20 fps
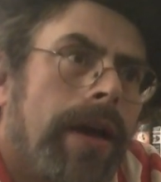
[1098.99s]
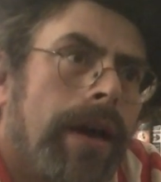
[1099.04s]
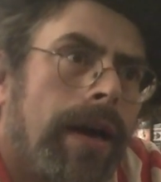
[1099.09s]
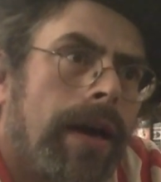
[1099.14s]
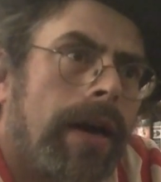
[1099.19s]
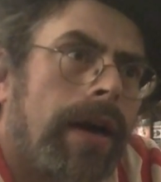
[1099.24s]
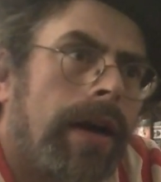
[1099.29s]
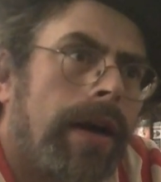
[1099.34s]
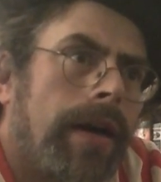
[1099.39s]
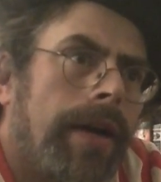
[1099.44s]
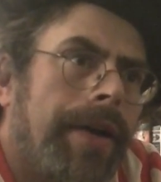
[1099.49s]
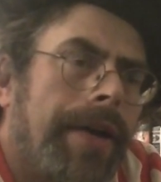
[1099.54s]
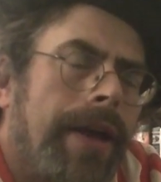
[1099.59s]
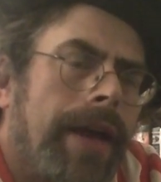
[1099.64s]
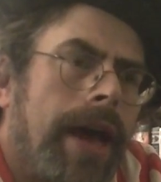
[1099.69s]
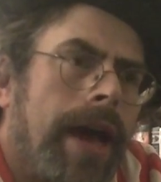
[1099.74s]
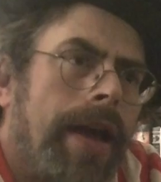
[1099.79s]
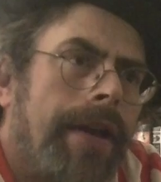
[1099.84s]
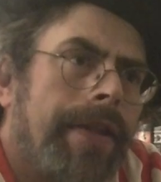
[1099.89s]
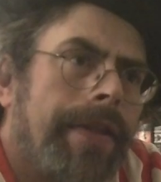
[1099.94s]
Uh,
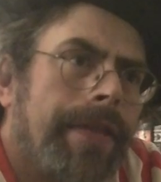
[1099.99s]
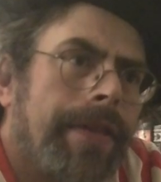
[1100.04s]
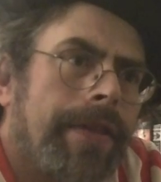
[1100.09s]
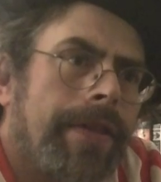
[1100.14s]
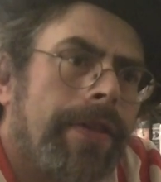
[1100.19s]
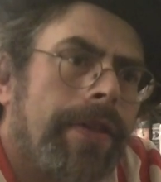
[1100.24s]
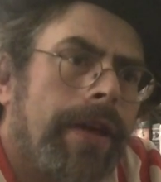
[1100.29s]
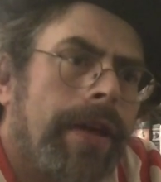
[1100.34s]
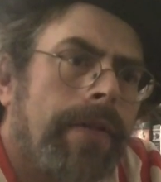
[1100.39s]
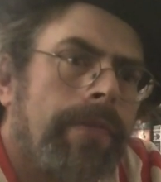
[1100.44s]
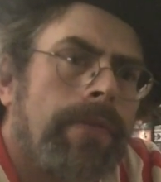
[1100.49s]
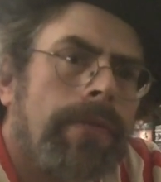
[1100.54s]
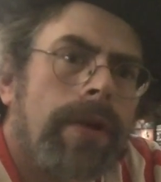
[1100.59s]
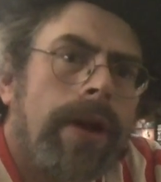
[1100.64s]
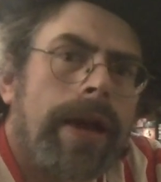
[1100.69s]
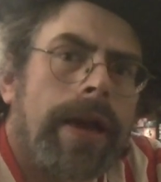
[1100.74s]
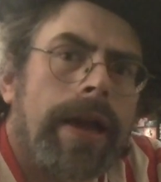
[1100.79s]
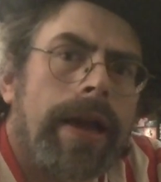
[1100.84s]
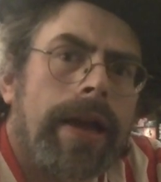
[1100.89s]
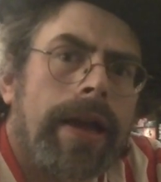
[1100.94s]
not in the same
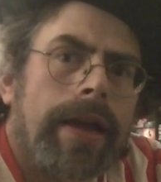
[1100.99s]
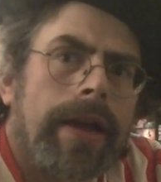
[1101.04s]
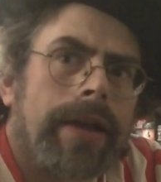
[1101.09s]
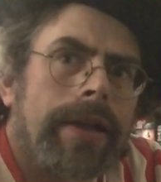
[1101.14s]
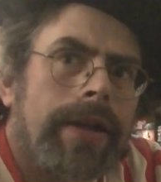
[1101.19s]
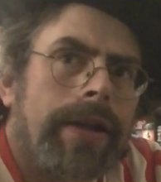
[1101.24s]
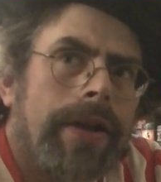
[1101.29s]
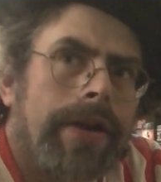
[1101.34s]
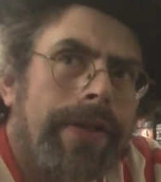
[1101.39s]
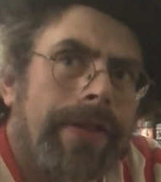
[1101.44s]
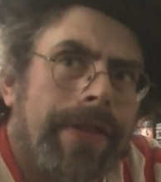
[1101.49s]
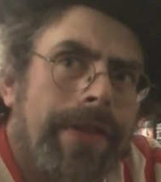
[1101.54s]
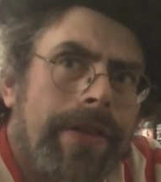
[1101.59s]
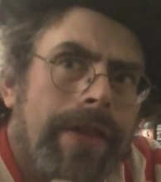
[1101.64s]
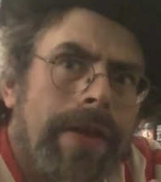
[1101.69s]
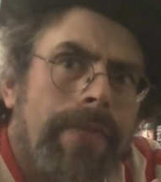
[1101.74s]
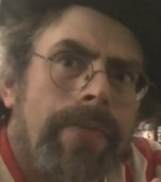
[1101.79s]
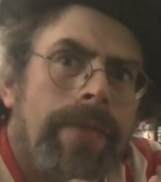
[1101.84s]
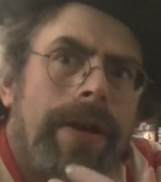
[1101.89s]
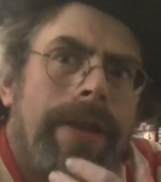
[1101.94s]
way, you know, in the
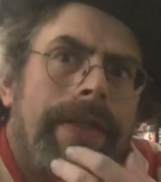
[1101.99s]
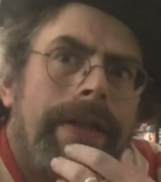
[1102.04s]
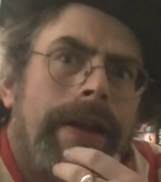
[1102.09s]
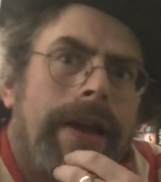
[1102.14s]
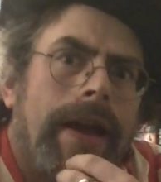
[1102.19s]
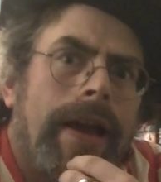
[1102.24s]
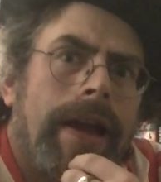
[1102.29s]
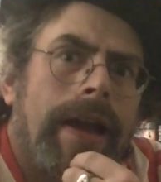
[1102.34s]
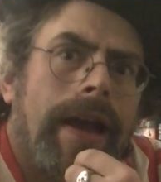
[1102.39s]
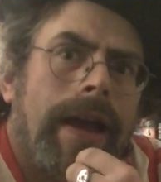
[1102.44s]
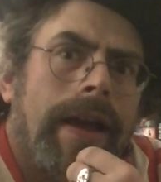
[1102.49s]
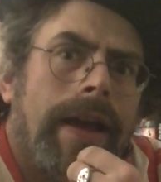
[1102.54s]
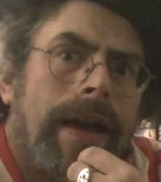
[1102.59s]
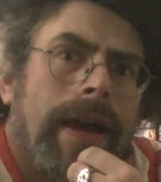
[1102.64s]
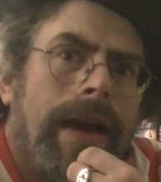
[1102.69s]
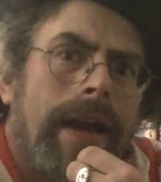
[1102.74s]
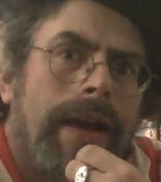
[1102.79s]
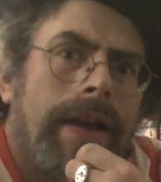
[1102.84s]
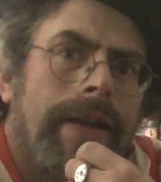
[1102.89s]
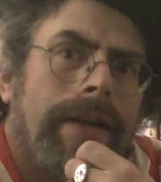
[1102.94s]
same way that I, I,
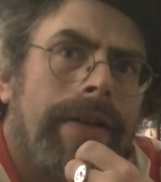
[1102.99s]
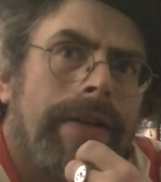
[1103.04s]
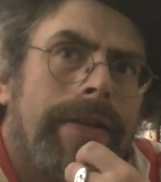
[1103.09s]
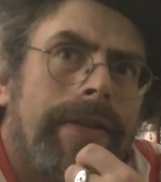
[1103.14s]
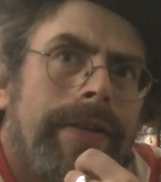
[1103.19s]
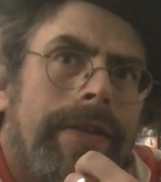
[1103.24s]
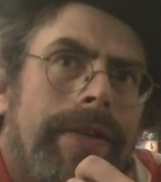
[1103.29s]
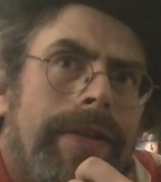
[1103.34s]
I,